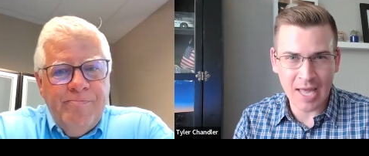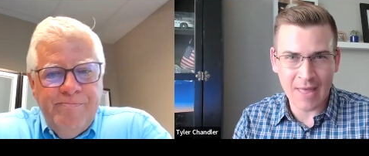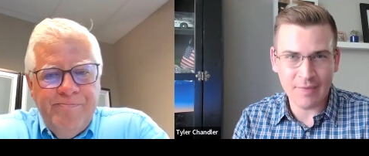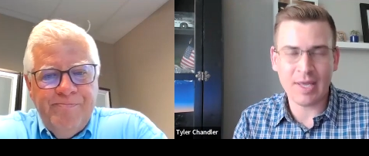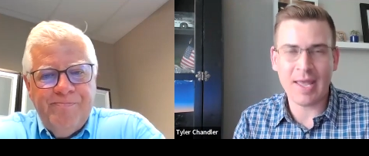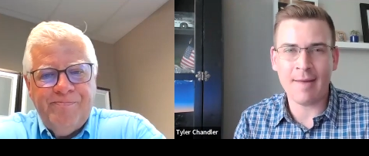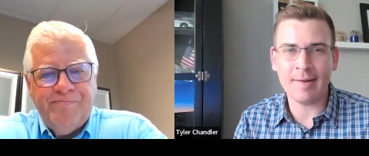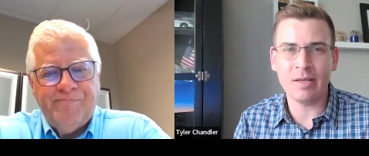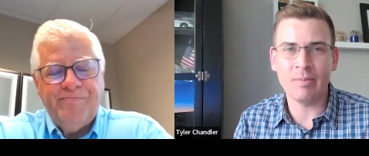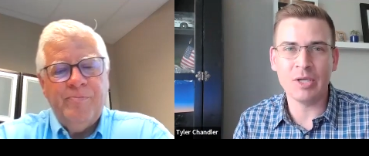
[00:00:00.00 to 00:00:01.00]
Speaker 1: at the county
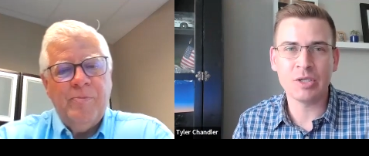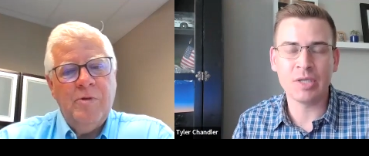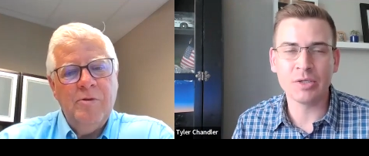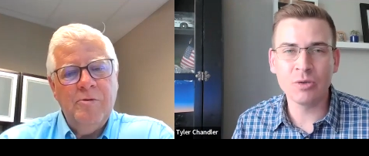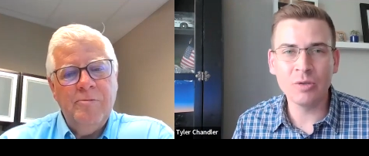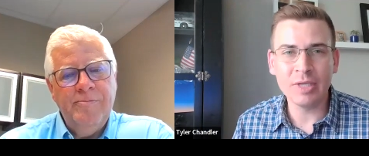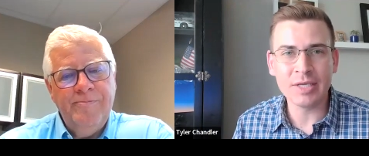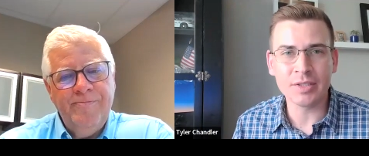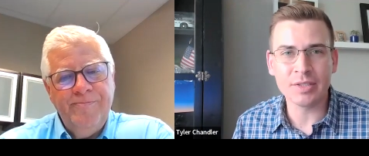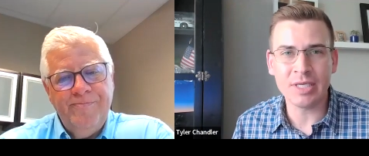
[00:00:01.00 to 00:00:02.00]
commission it truly is
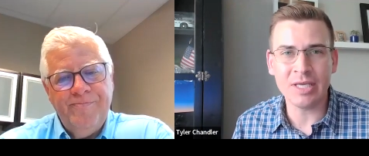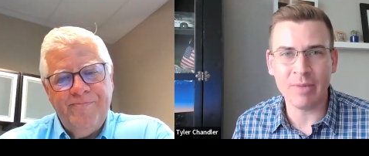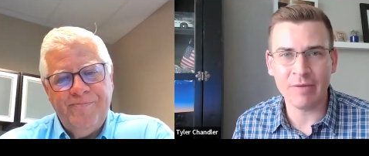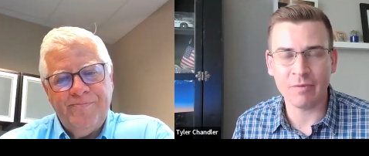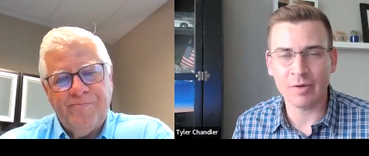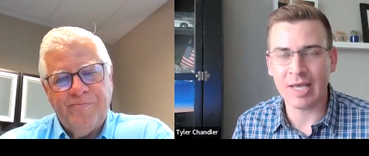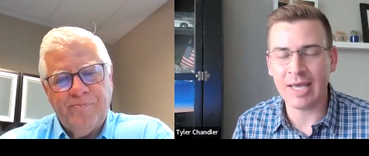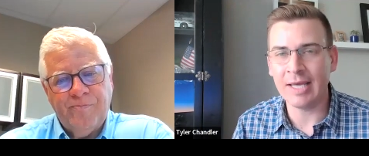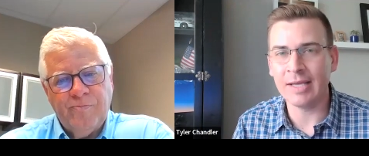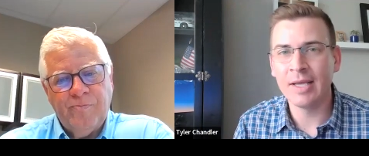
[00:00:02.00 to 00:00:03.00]
a team effort
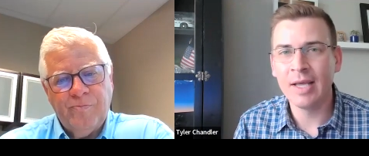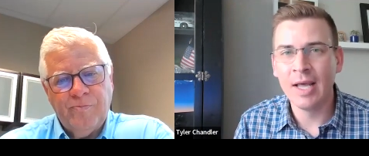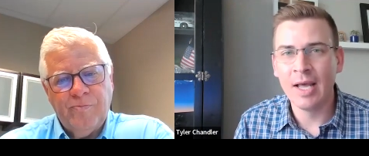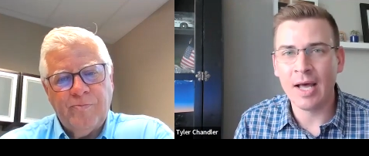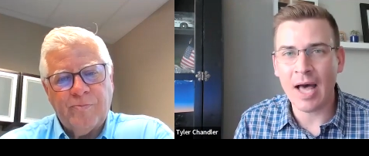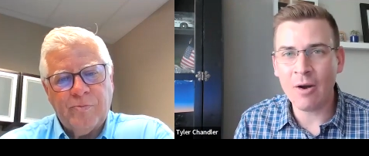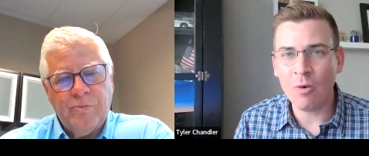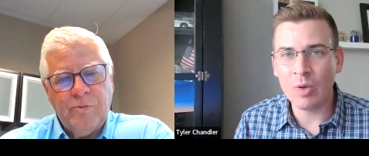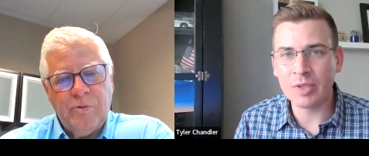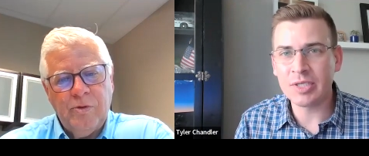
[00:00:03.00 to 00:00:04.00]
and uh, i don't
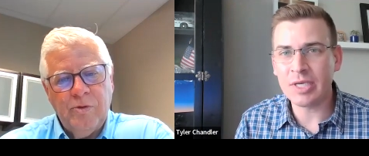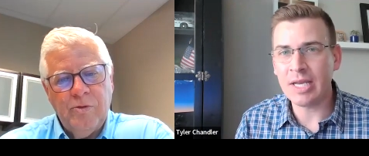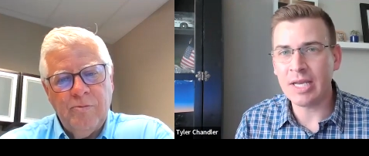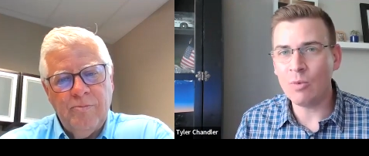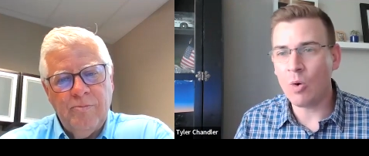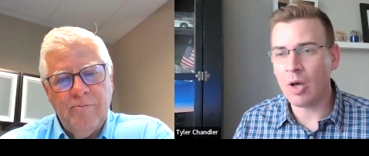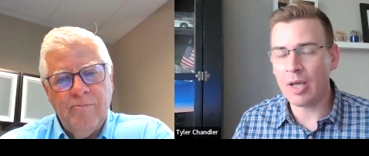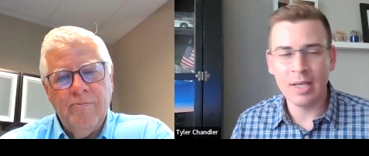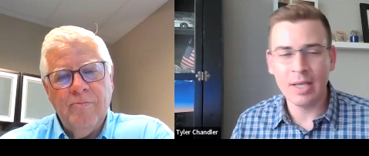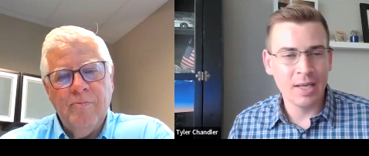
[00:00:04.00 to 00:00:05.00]
want to see anyone
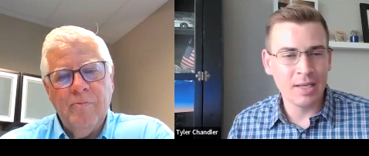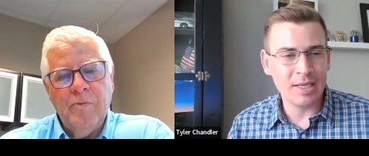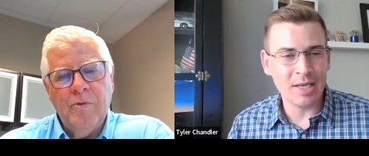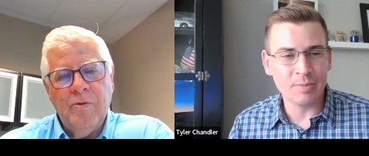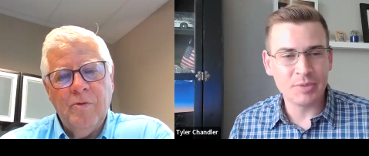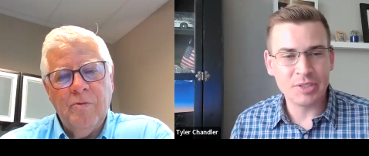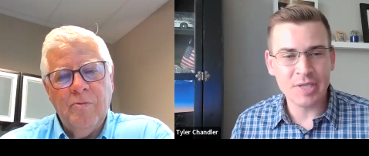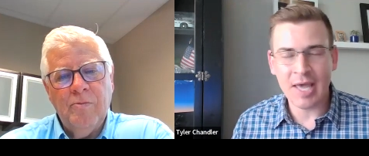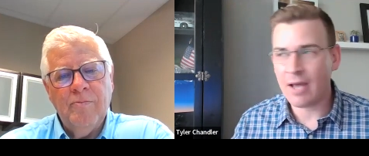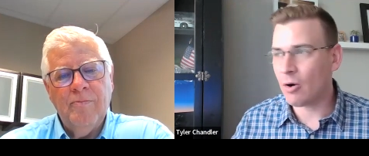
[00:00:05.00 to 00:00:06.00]
get
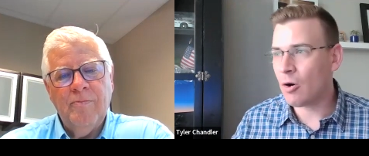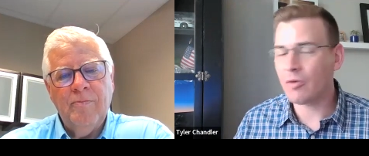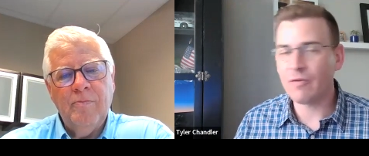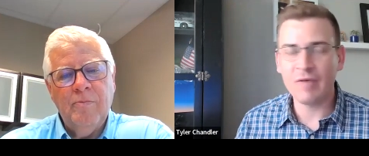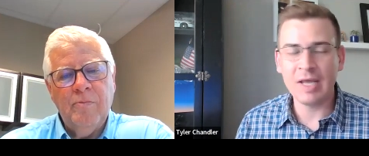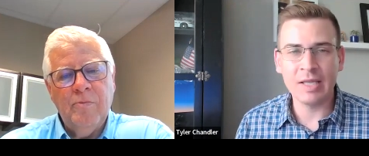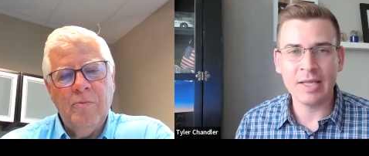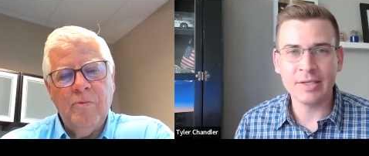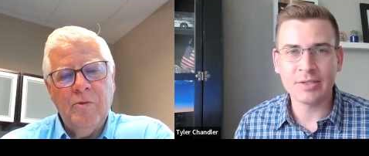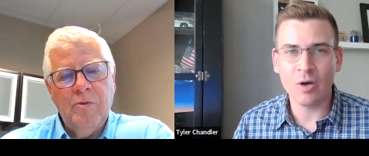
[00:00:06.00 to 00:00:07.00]
upset or hurt
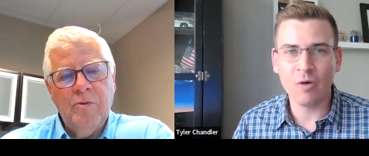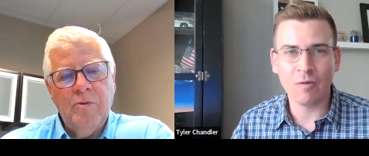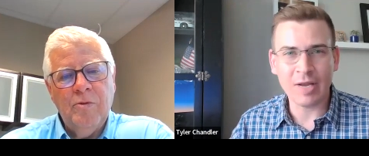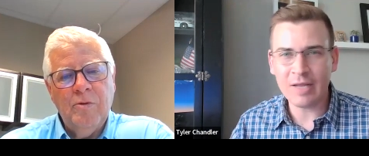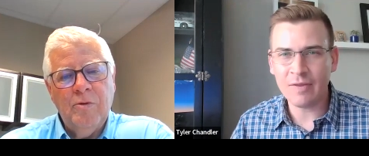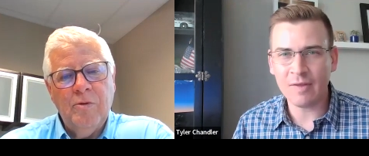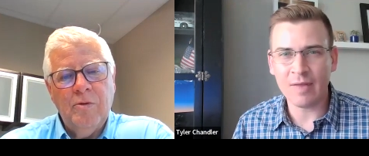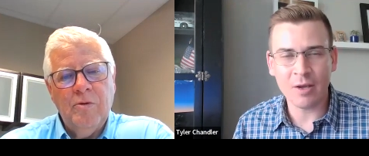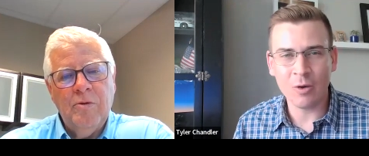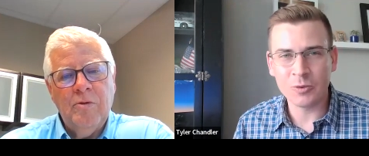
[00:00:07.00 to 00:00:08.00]
feelings over anything that
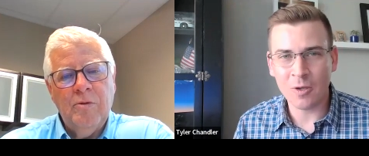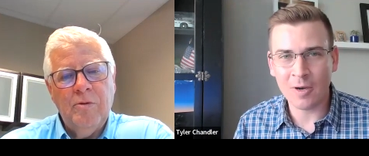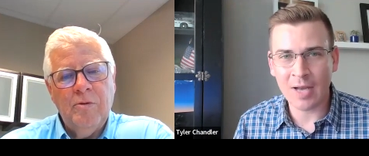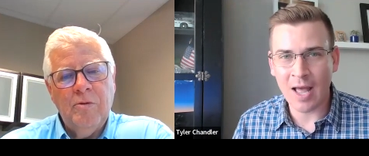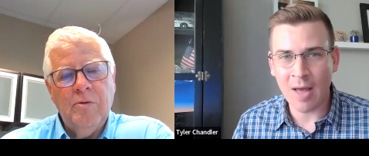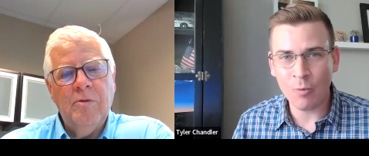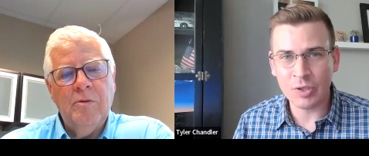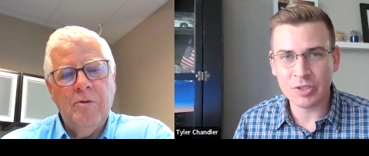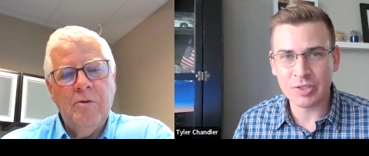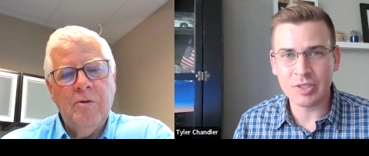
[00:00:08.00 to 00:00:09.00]
goes on. I,
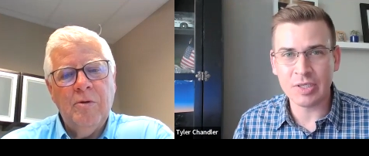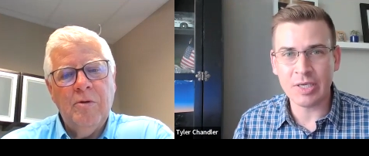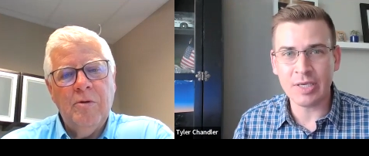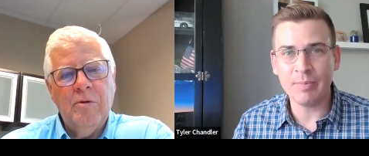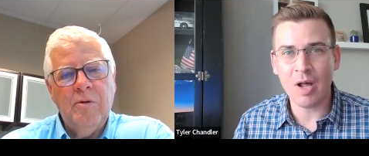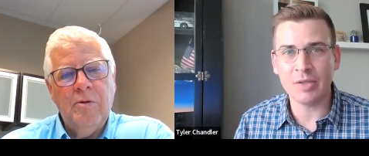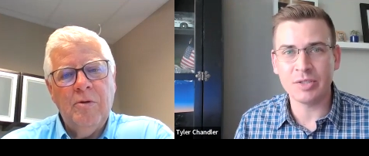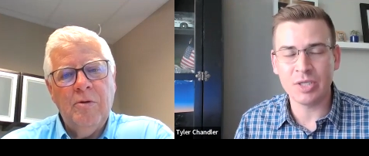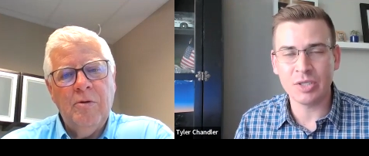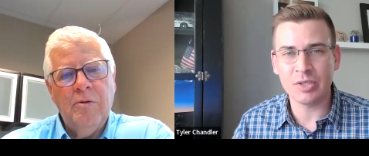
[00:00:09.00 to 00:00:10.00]
wish to see
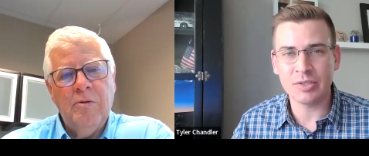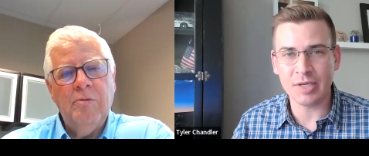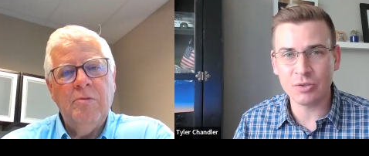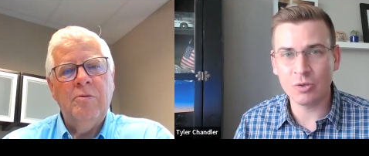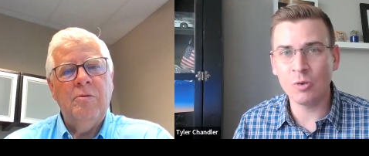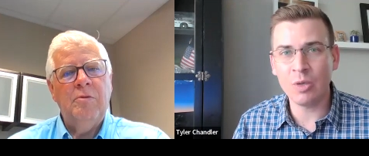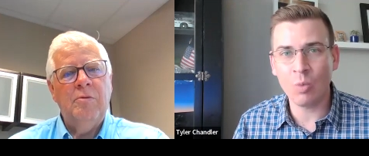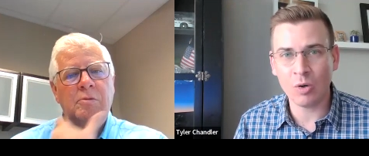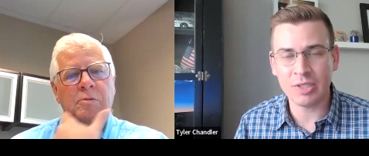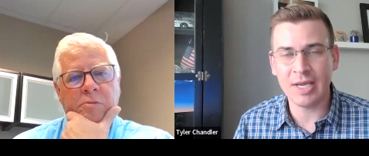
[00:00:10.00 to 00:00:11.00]
politicians that truly
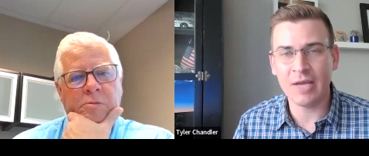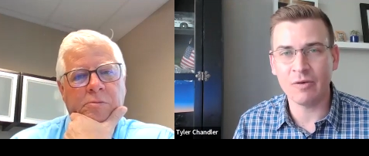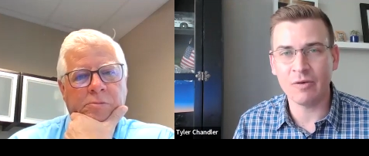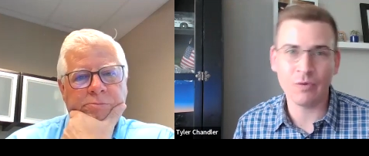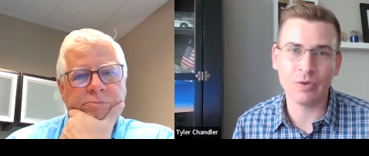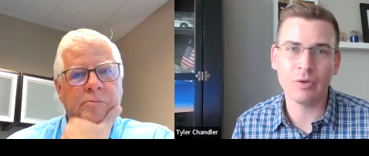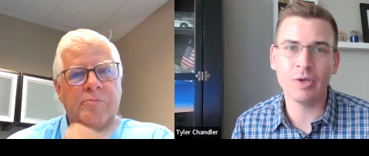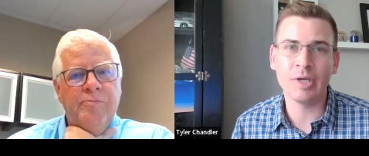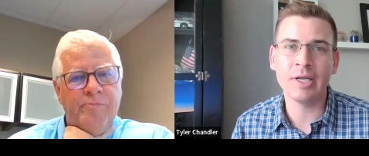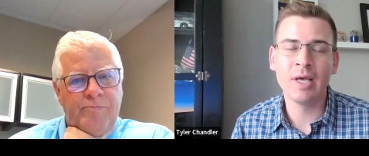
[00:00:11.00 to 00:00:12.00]
work together for the
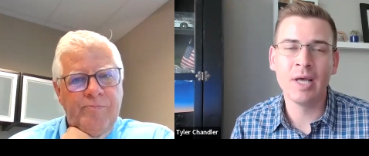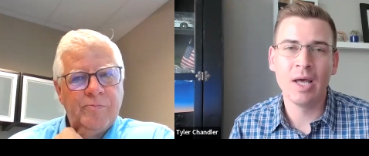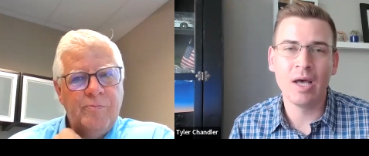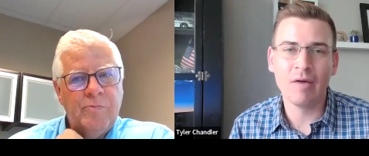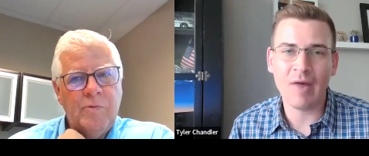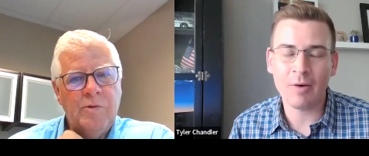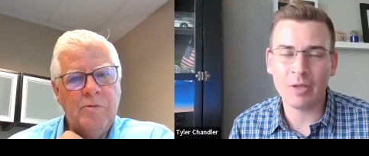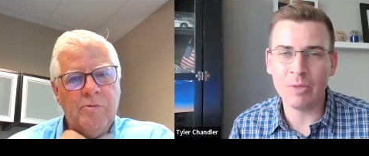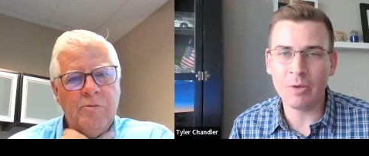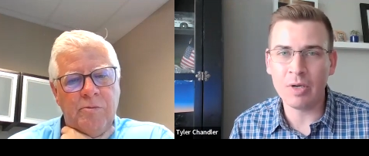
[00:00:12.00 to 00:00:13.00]
good of our
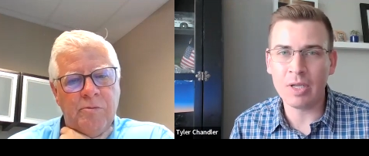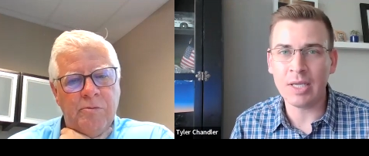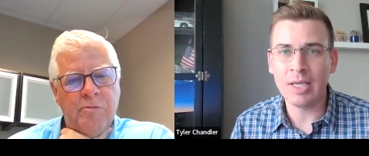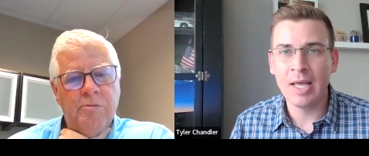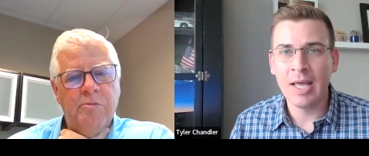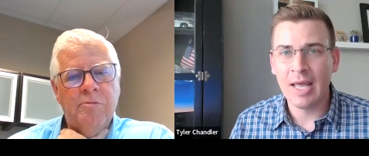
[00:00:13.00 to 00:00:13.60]
community.